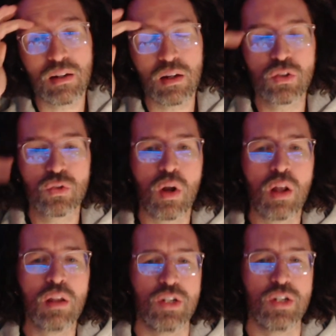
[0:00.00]

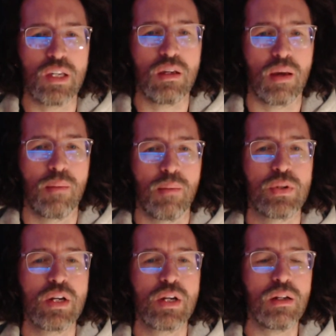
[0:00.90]
astrology, and
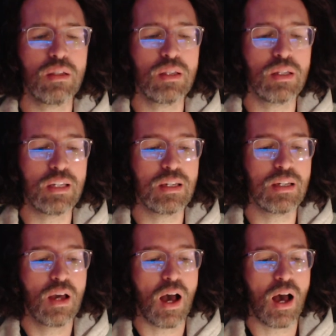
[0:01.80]
particularly
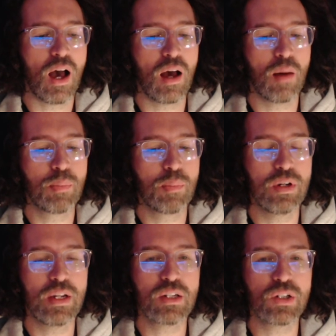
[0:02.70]

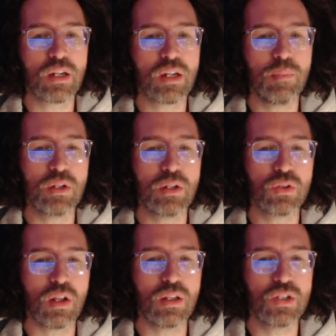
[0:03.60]
prediction, but
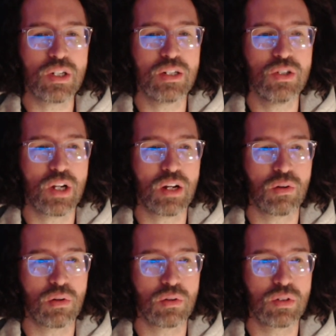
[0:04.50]
astrology in
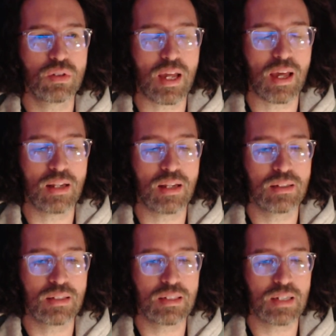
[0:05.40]
general,
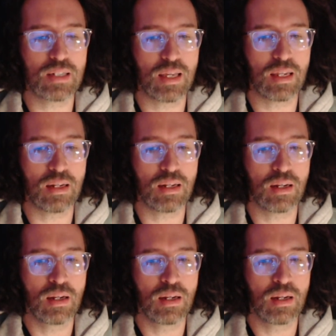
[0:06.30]
stands in